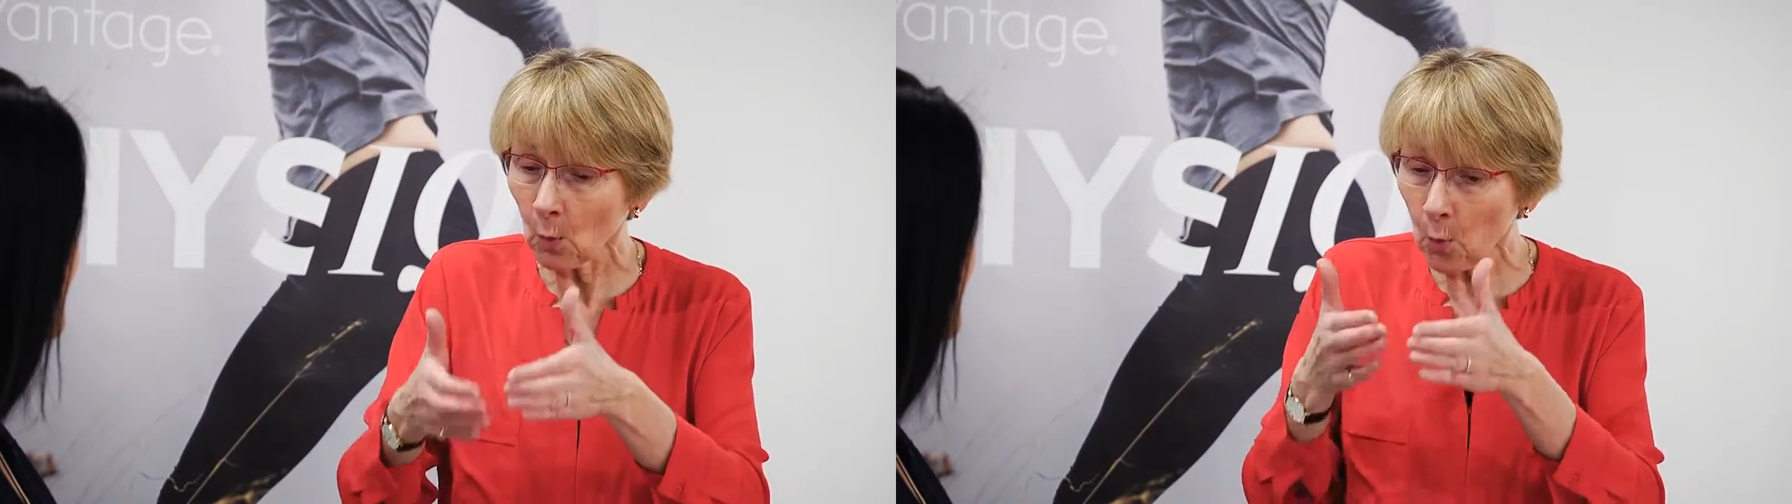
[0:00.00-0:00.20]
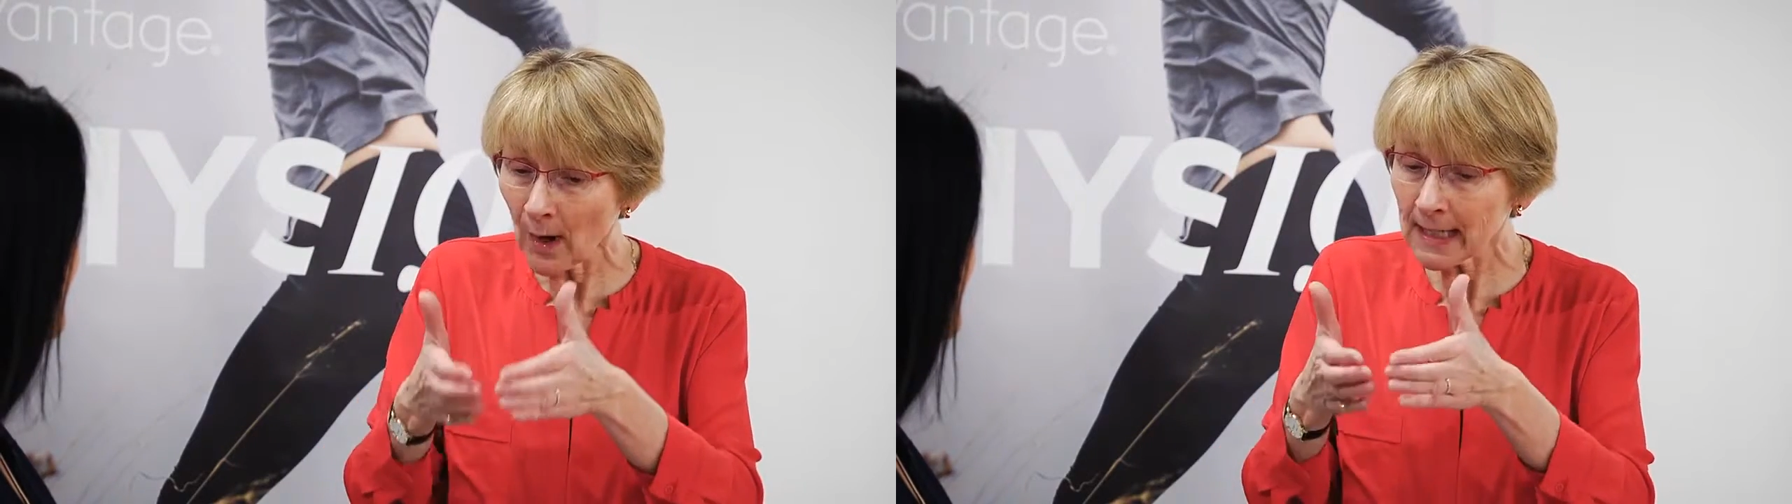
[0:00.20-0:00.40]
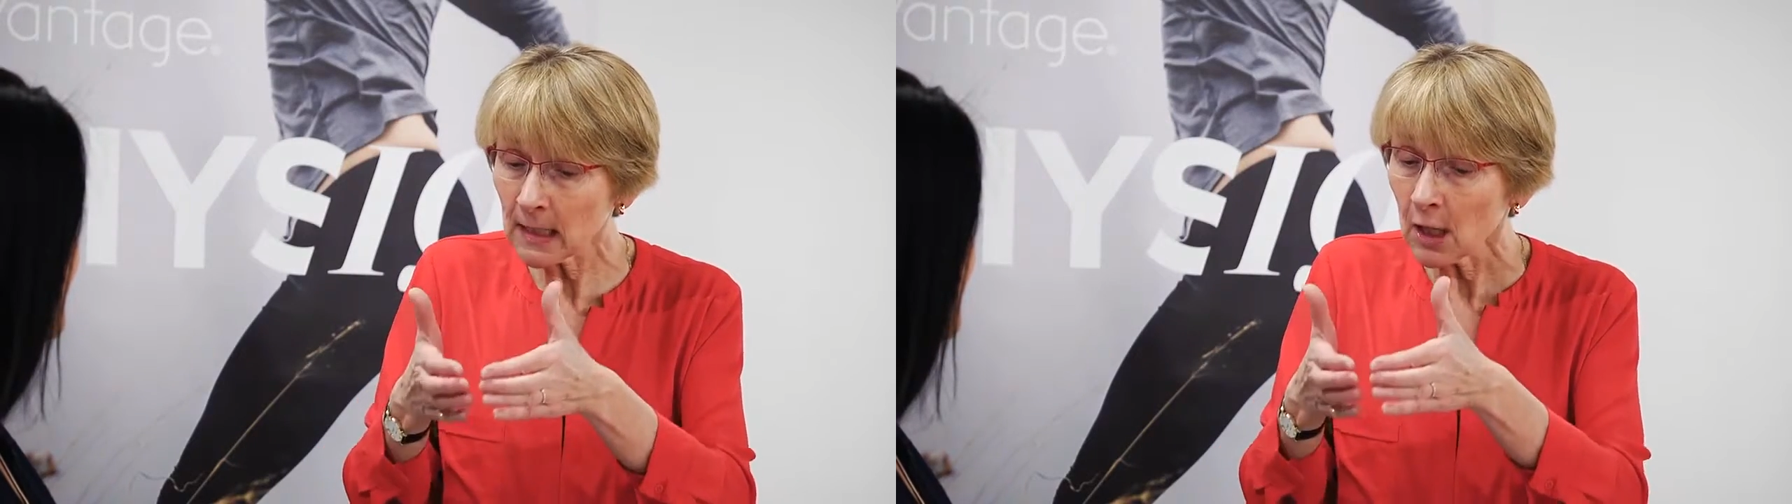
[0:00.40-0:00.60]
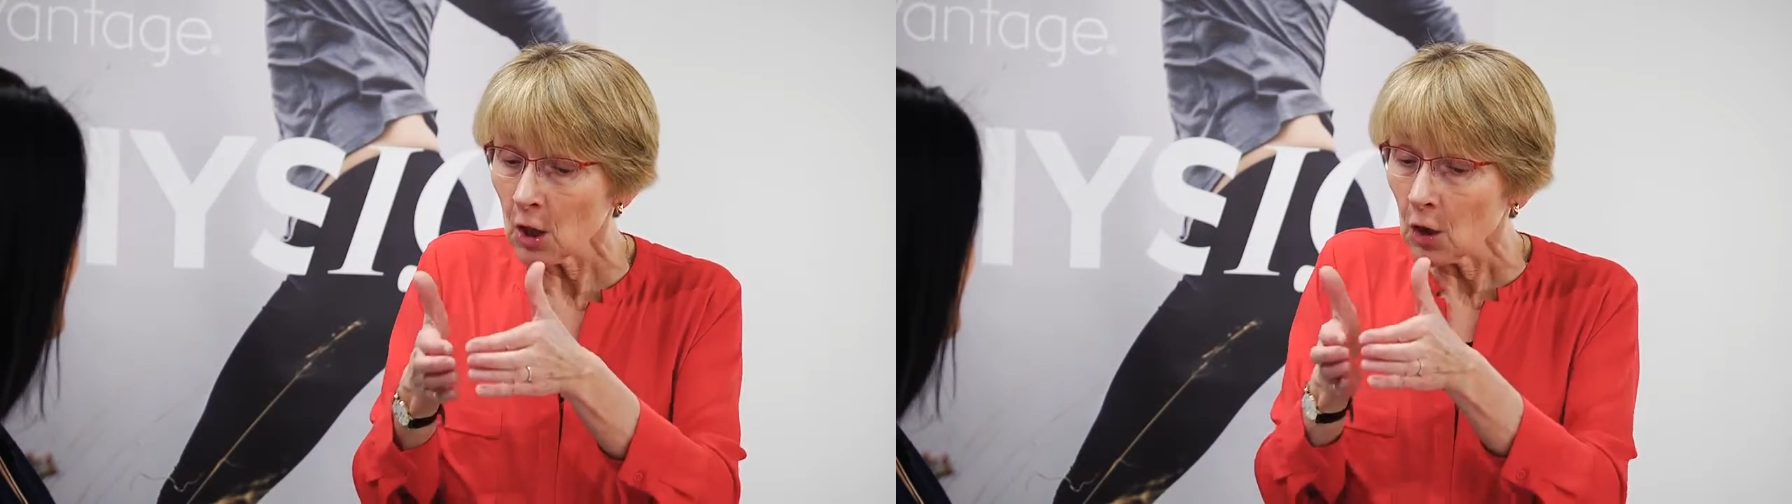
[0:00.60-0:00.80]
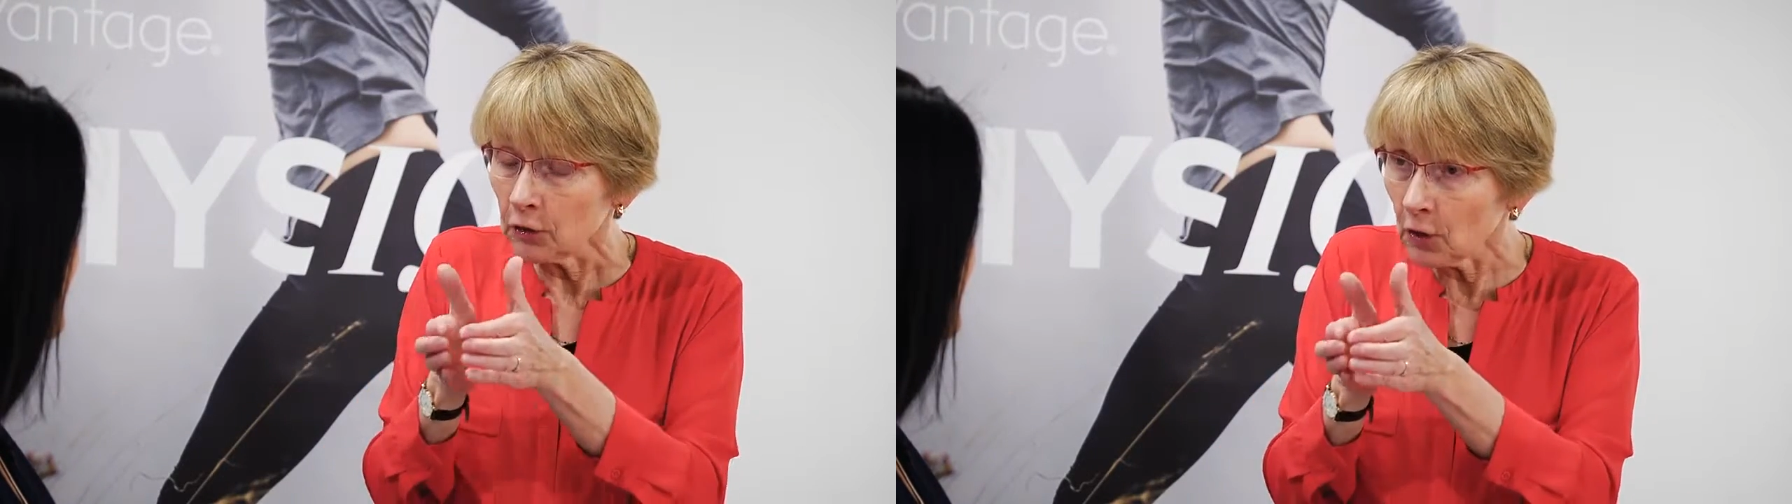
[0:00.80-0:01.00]
When
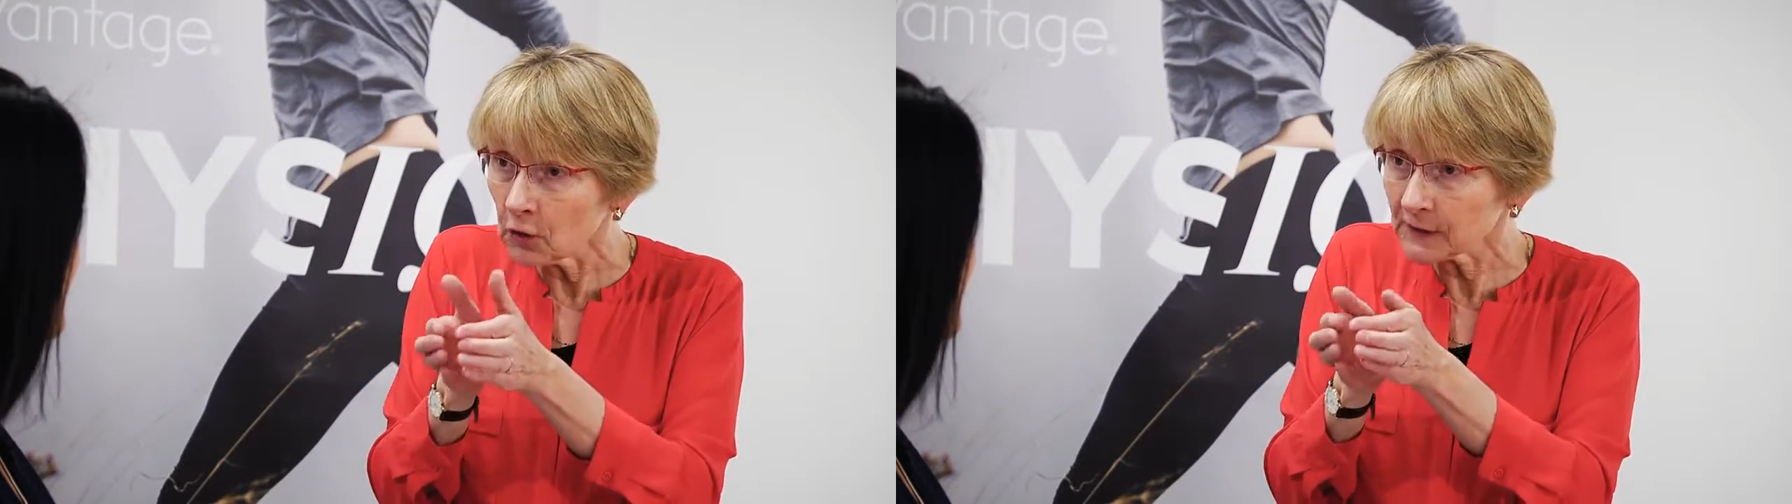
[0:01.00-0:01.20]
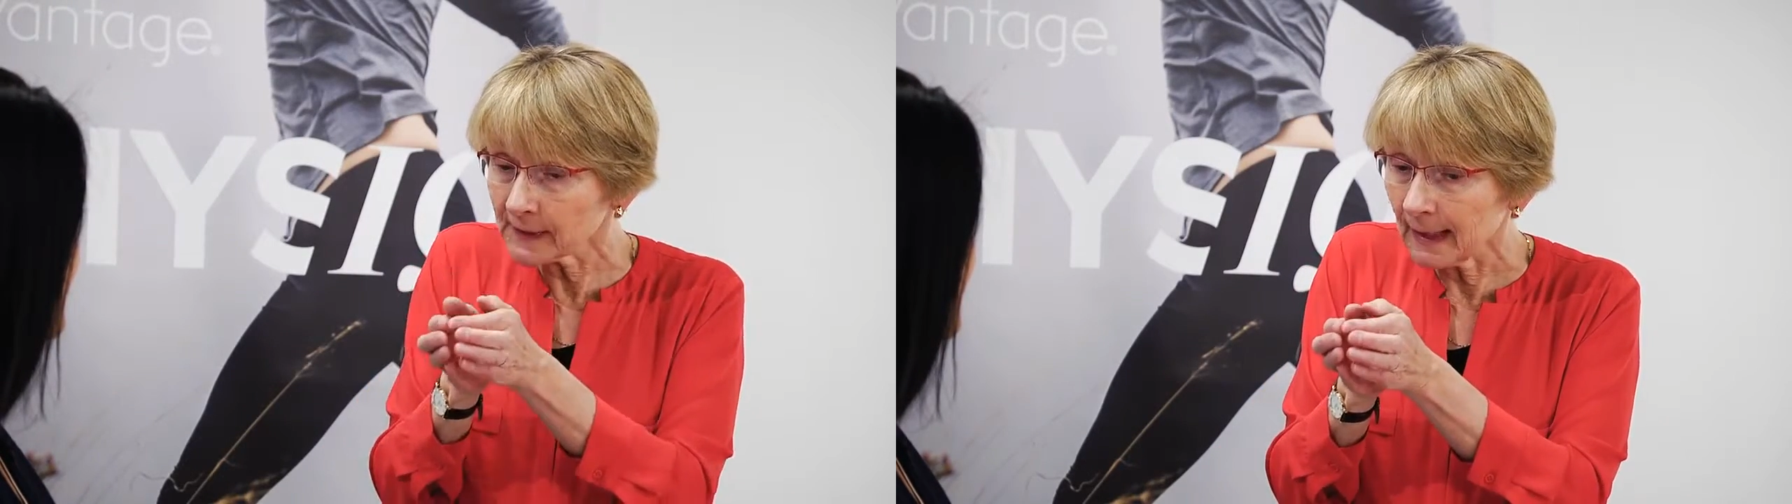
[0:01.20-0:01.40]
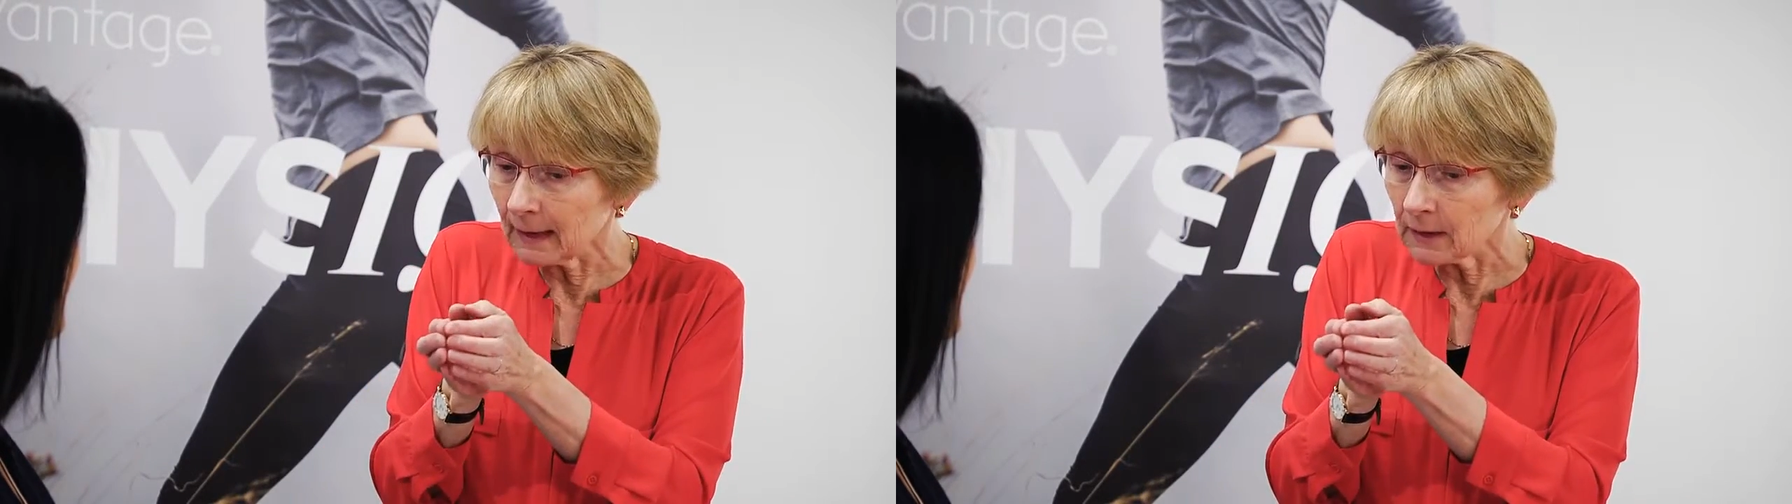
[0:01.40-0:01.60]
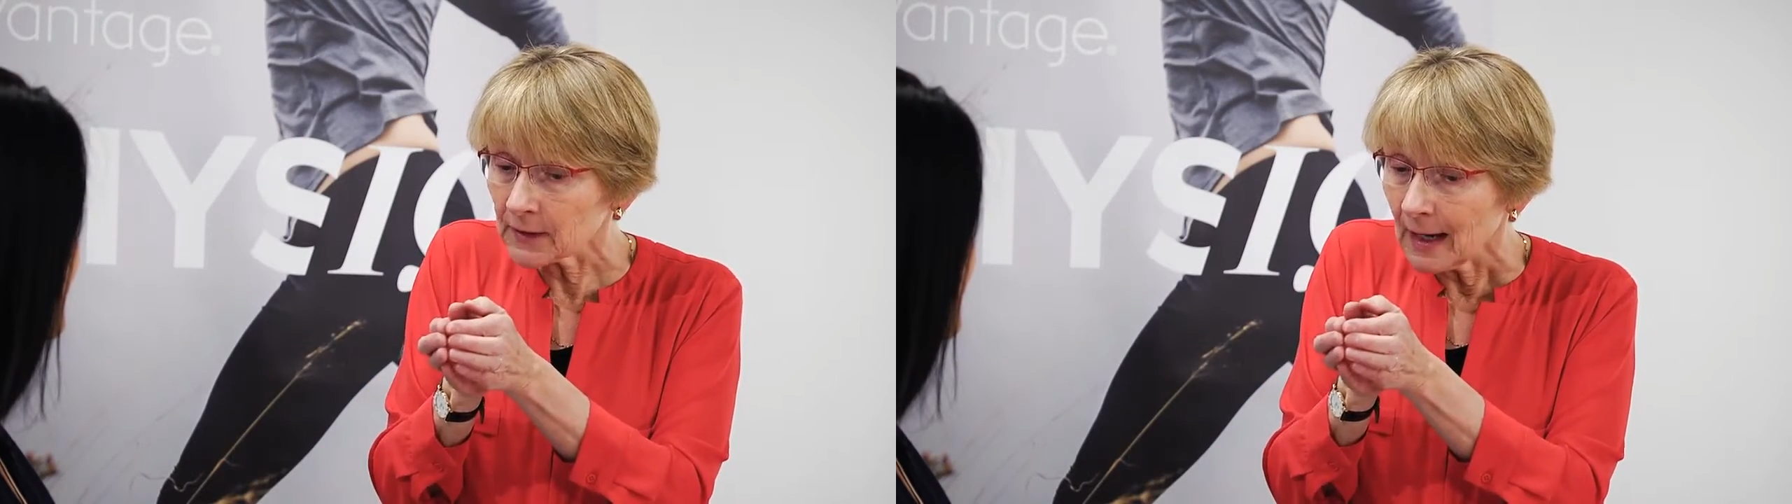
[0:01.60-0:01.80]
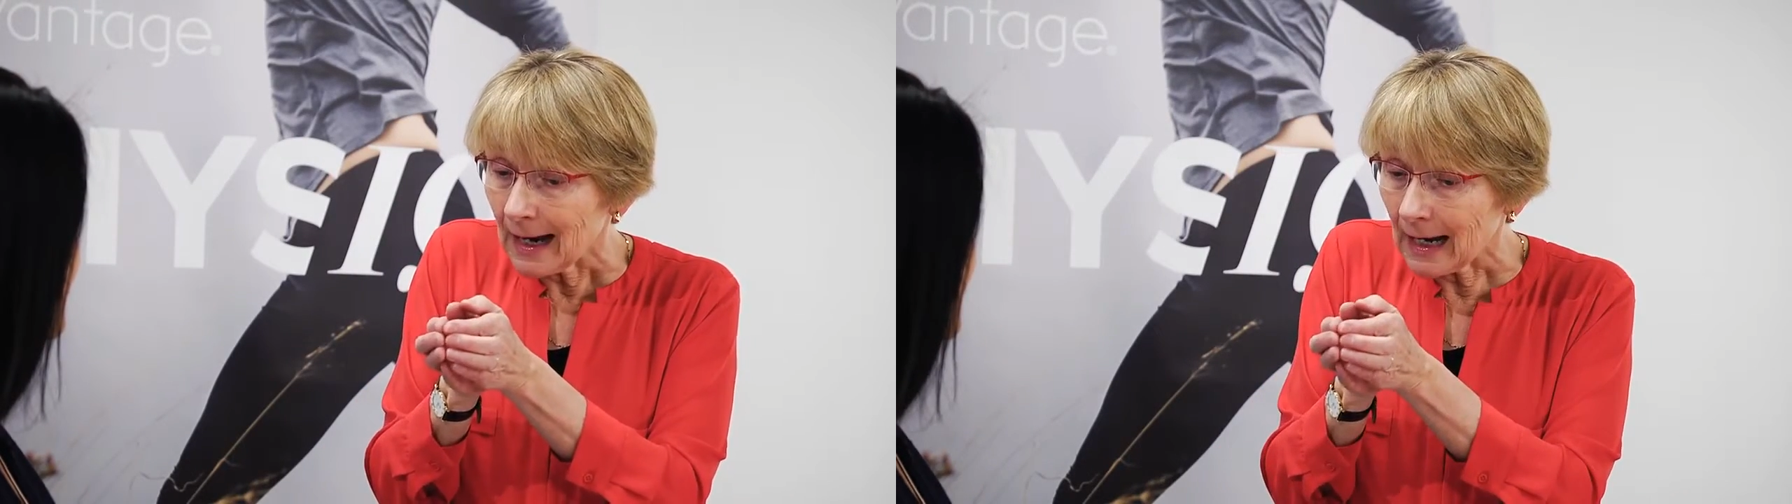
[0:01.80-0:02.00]
those cells